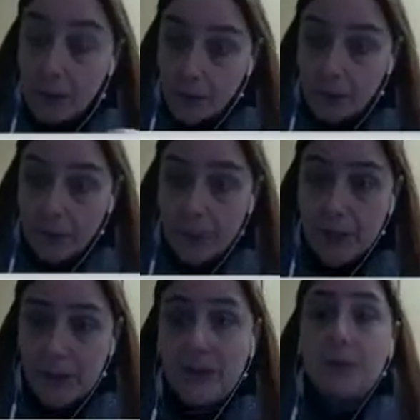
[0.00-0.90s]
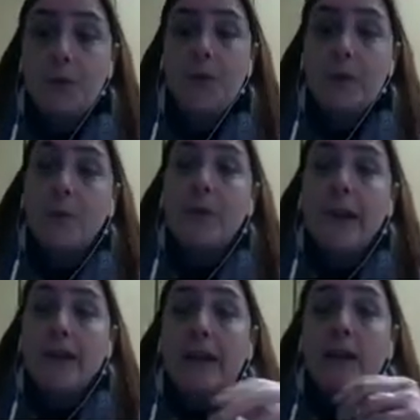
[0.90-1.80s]
So the first things to move into an
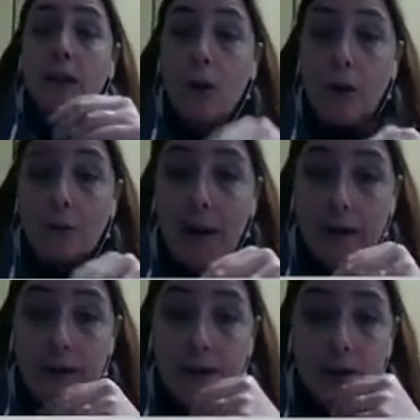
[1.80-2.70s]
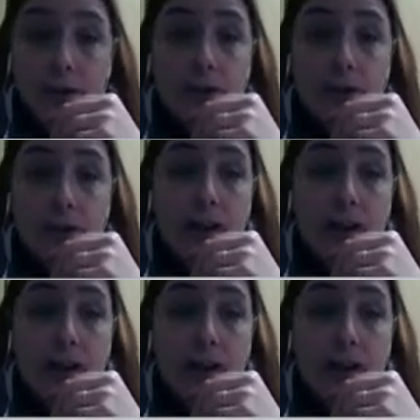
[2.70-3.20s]
area are called pioneers,